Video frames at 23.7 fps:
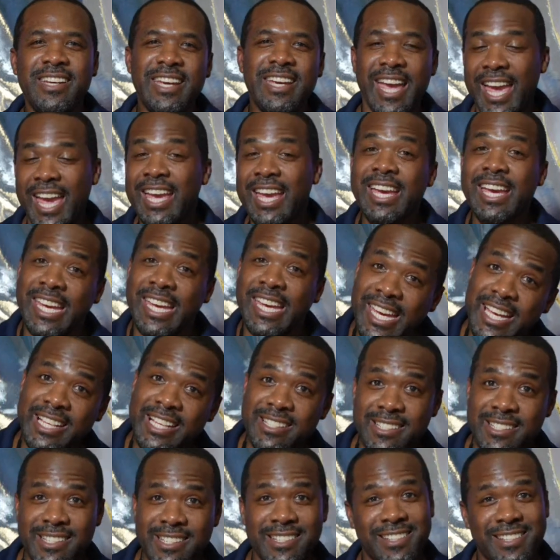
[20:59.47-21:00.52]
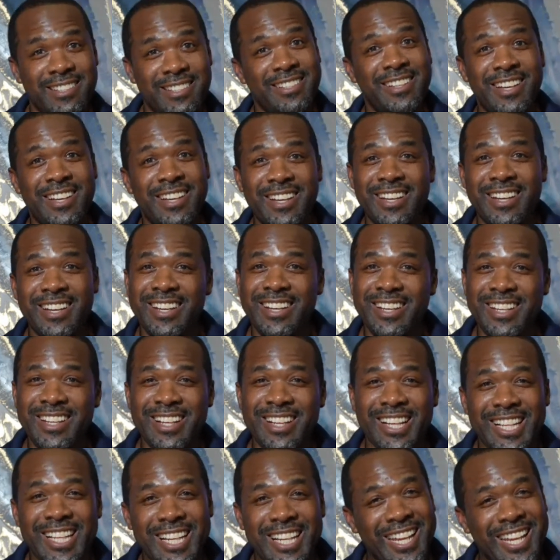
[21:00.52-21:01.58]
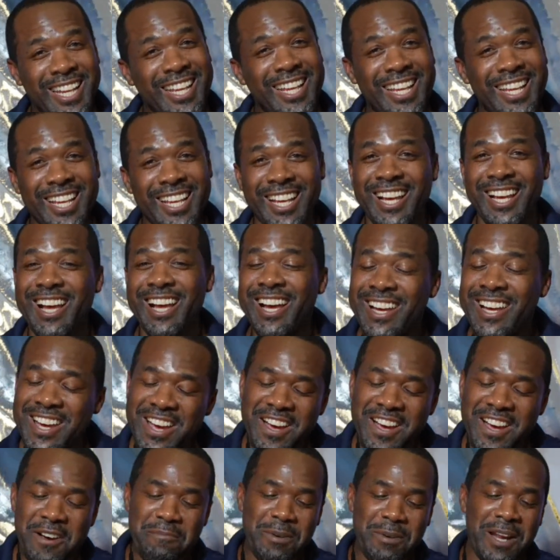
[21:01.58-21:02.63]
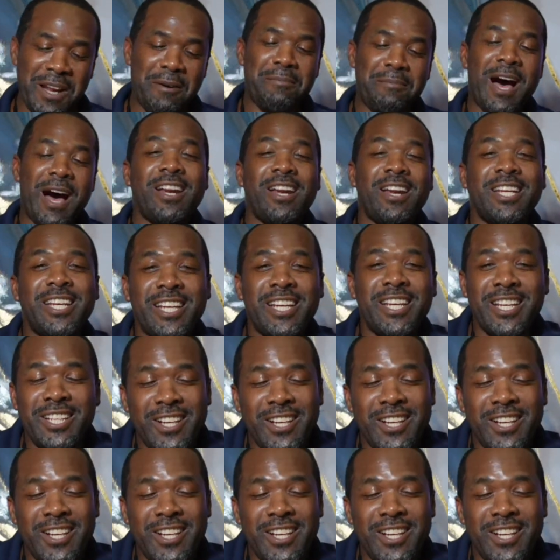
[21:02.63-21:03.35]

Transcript: and hits. But I'm out of here,